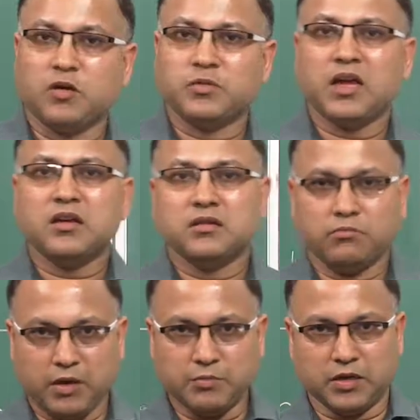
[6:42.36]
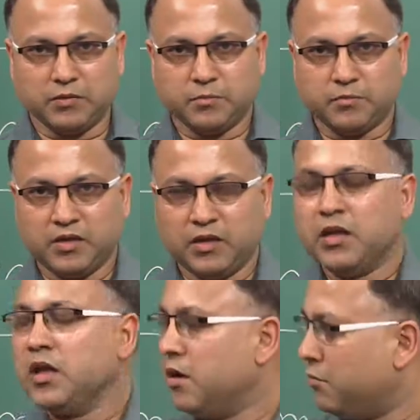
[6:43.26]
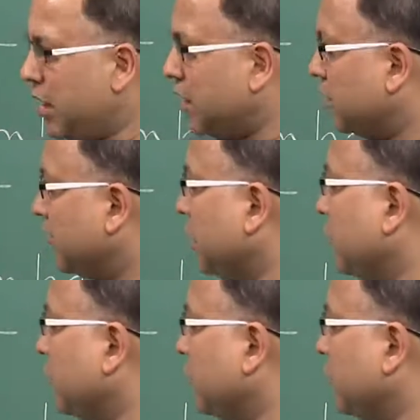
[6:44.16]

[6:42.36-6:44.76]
of the member, but